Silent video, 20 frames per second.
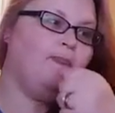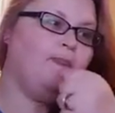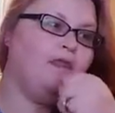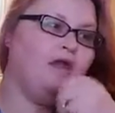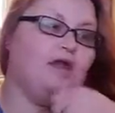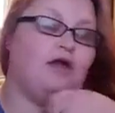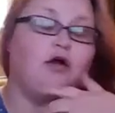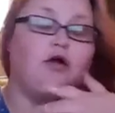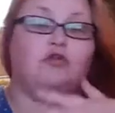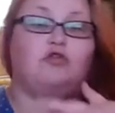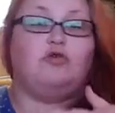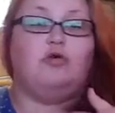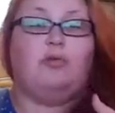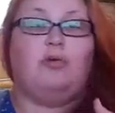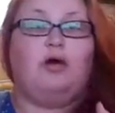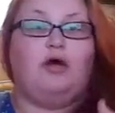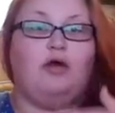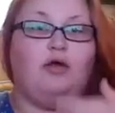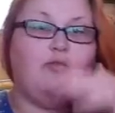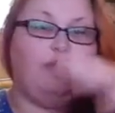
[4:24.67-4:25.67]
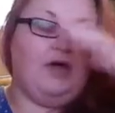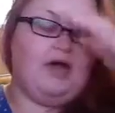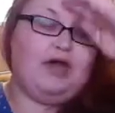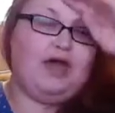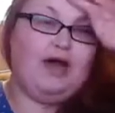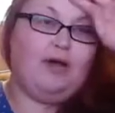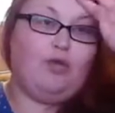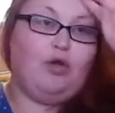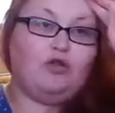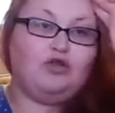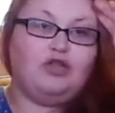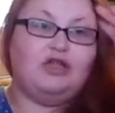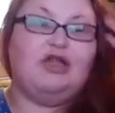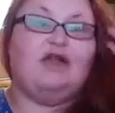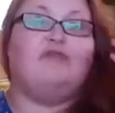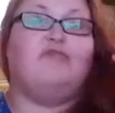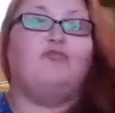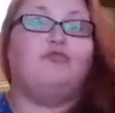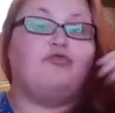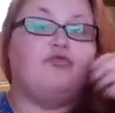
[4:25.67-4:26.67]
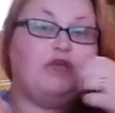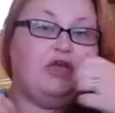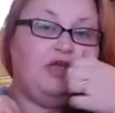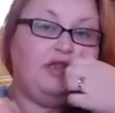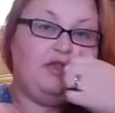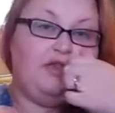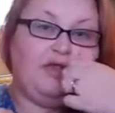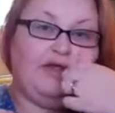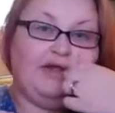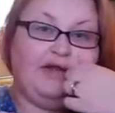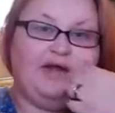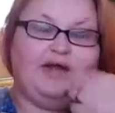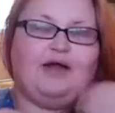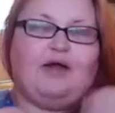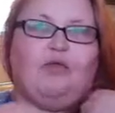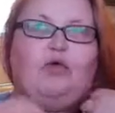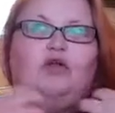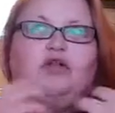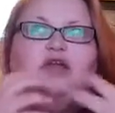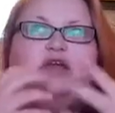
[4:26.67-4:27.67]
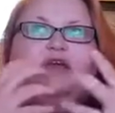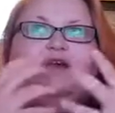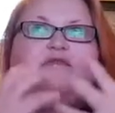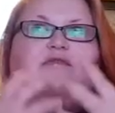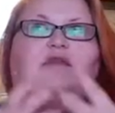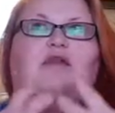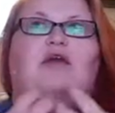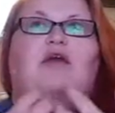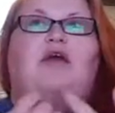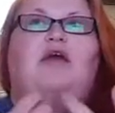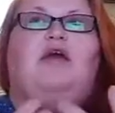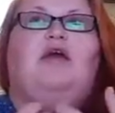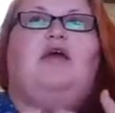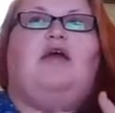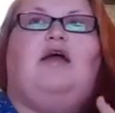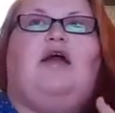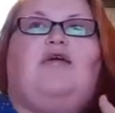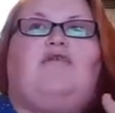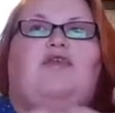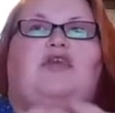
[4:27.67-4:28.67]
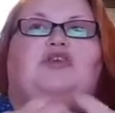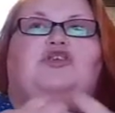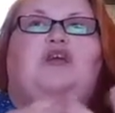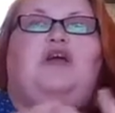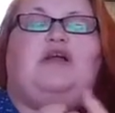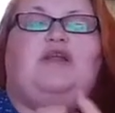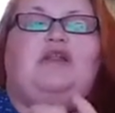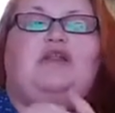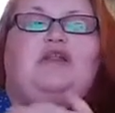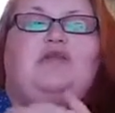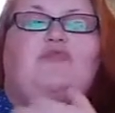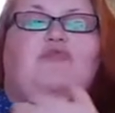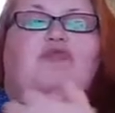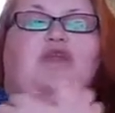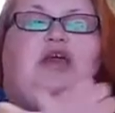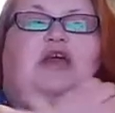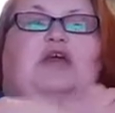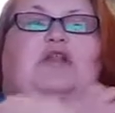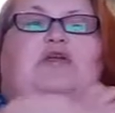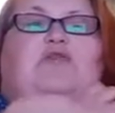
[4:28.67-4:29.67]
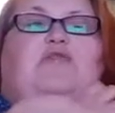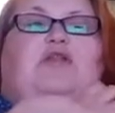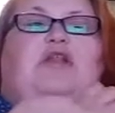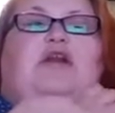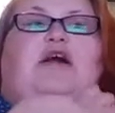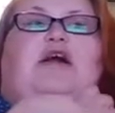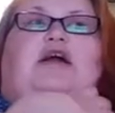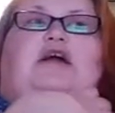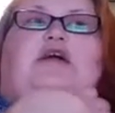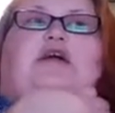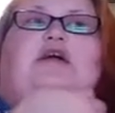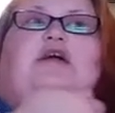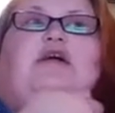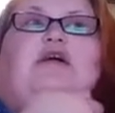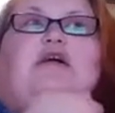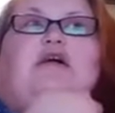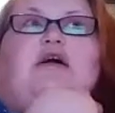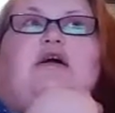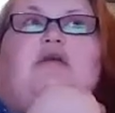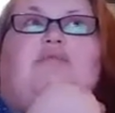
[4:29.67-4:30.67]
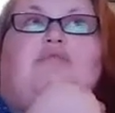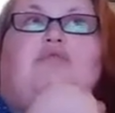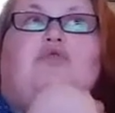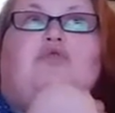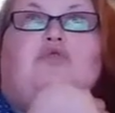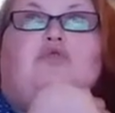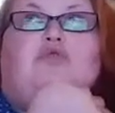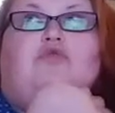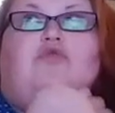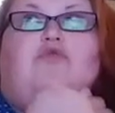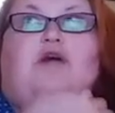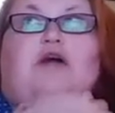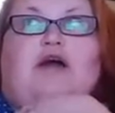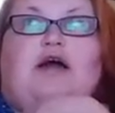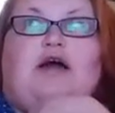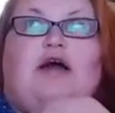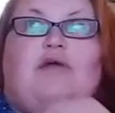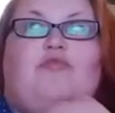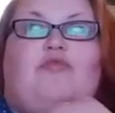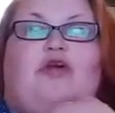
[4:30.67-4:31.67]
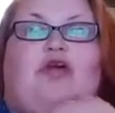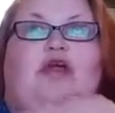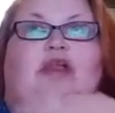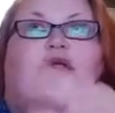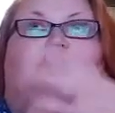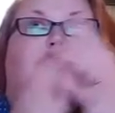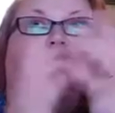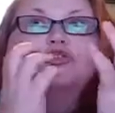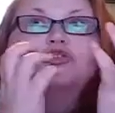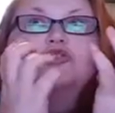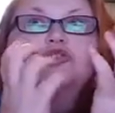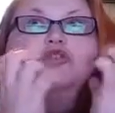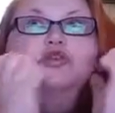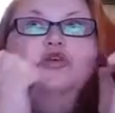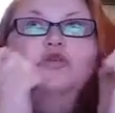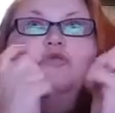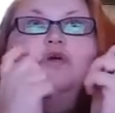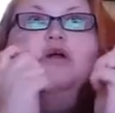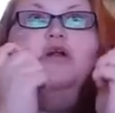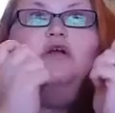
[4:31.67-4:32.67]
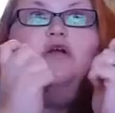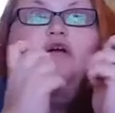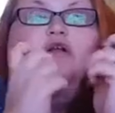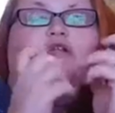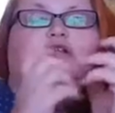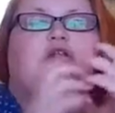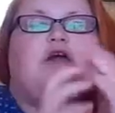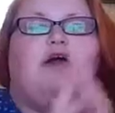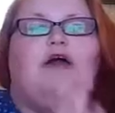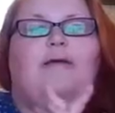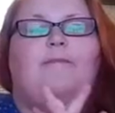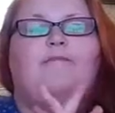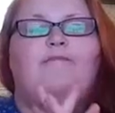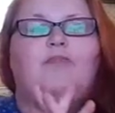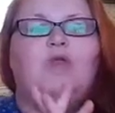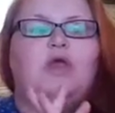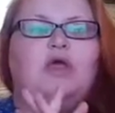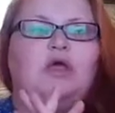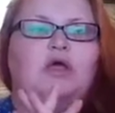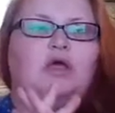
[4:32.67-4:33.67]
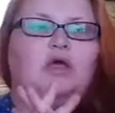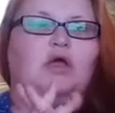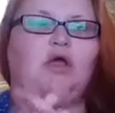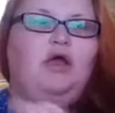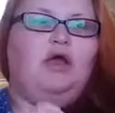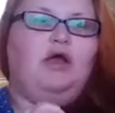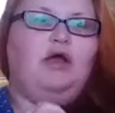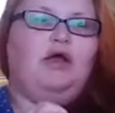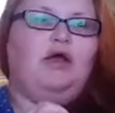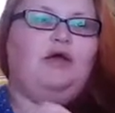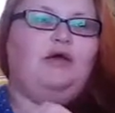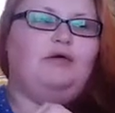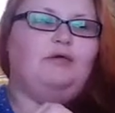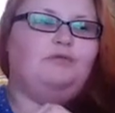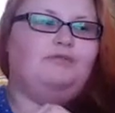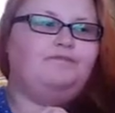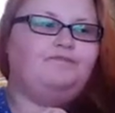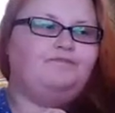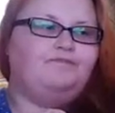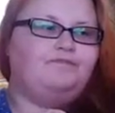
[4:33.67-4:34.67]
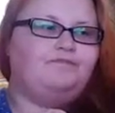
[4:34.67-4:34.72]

It got to a point where I wasn't even breathing. Like, I wasn't even having chance to breathe. I was like, I can't move, I can't breathe. I'm just shooting all the time. And